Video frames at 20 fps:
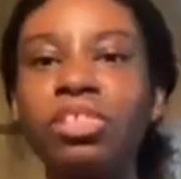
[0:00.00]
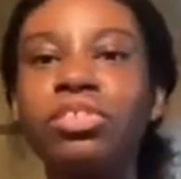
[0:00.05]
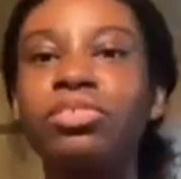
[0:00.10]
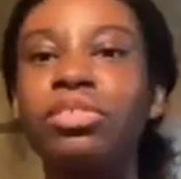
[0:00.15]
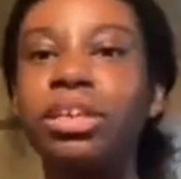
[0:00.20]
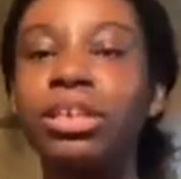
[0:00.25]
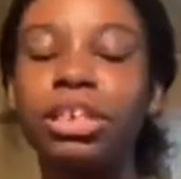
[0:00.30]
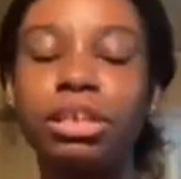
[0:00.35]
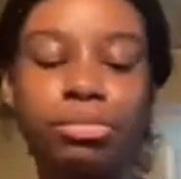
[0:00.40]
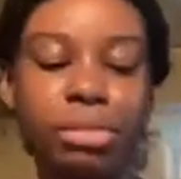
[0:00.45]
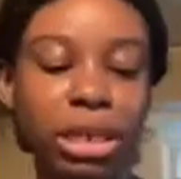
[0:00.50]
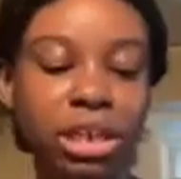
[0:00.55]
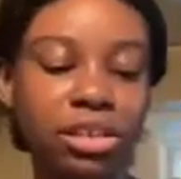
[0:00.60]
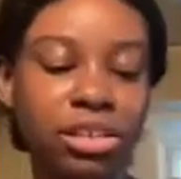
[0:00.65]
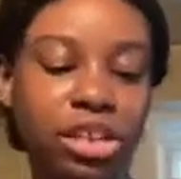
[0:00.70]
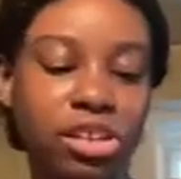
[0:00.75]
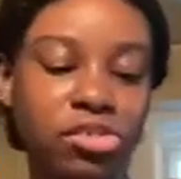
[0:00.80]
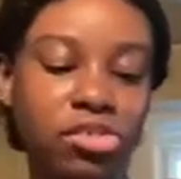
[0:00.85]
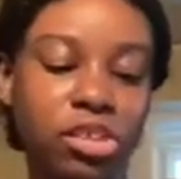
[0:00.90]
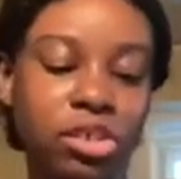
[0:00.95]
trying to get my
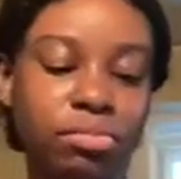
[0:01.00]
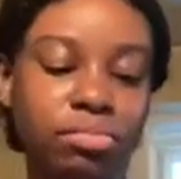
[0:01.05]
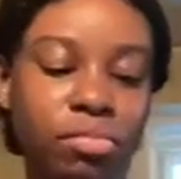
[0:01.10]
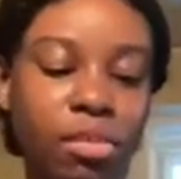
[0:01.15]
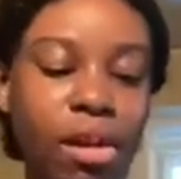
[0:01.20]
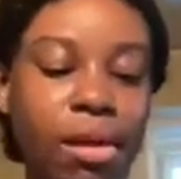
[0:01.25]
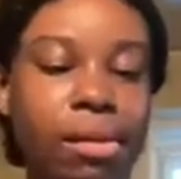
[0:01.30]
attention.